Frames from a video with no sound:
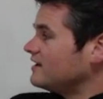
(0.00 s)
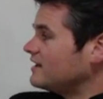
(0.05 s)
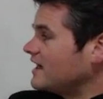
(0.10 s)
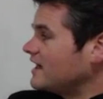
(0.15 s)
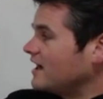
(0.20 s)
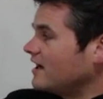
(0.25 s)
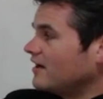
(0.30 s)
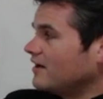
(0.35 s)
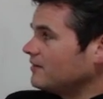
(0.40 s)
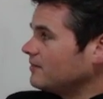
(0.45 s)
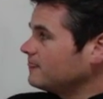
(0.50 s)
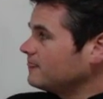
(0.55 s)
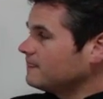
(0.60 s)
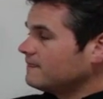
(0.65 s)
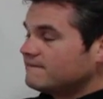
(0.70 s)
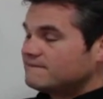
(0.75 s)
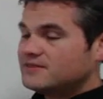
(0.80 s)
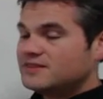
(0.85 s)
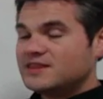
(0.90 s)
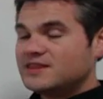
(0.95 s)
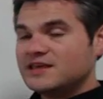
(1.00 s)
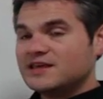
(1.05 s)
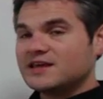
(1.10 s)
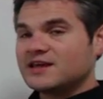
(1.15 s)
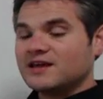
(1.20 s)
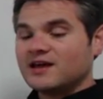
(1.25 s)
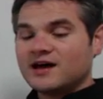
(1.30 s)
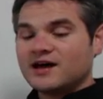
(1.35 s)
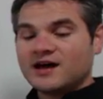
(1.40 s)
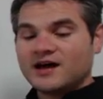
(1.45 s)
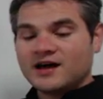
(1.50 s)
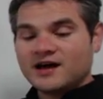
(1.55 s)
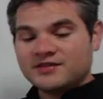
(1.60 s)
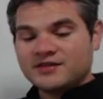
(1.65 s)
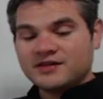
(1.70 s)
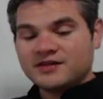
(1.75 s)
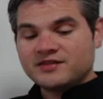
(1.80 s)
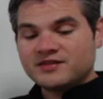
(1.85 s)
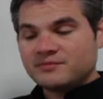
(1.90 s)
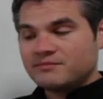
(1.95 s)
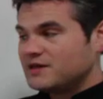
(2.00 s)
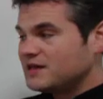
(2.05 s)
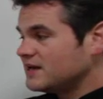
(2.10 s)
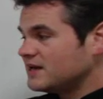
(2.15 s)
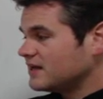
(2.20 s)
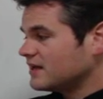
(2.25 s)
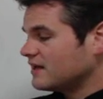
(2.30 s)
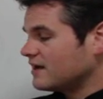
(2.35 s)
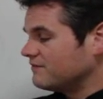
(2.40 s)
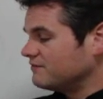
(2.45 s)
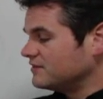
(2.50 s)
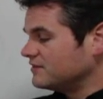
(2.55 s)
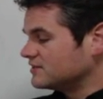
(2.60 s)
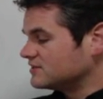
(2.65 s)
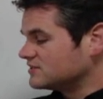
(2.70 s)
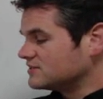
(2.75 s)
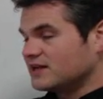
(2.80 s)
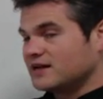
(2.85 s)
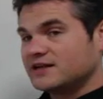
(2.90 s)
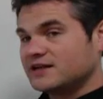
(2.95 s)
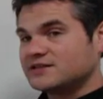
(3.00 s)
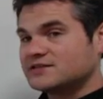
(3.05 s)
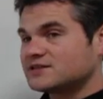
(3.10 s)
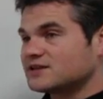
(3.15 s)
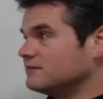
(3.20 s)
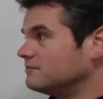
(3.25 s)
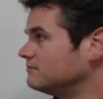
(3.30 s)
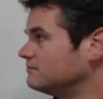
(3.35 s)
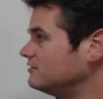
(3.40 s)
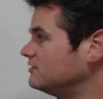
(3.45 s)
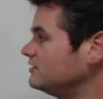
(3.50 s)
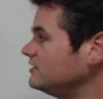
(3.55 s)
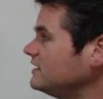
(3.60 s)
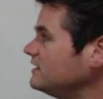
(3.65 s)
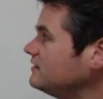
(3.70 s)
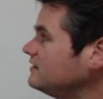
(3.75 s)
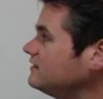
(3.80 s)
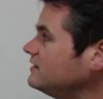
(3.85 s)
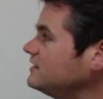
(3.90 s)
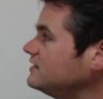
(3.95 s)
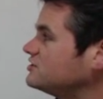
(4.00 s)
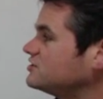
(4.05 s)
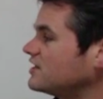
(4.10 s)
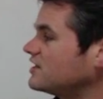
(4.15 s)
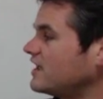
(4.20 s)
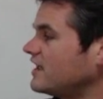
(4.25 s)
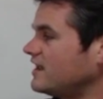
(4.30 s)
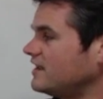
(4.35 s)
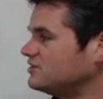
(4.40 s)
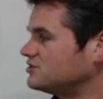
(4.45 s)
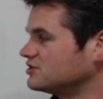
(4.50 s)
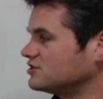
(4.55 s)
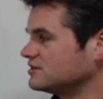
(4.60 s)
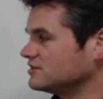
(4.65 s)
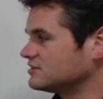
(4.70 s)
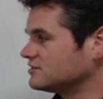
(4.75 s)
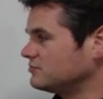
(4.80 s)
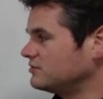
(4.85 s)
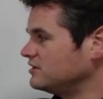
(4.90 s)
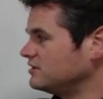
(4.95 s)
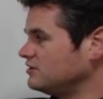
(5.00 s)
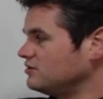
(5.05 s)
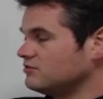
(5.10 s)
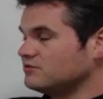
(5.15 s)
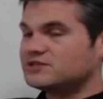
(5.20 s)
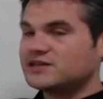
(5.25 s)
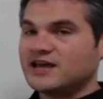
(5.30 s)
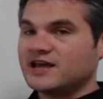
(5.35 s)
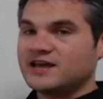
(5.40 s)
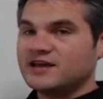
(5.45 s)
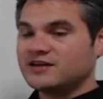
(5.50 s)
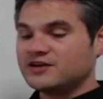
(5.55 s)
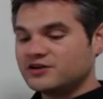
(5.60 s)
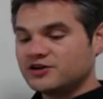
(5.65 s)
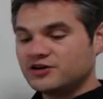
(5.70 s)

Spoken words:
Now, the meaning of this sentence completely changes when you take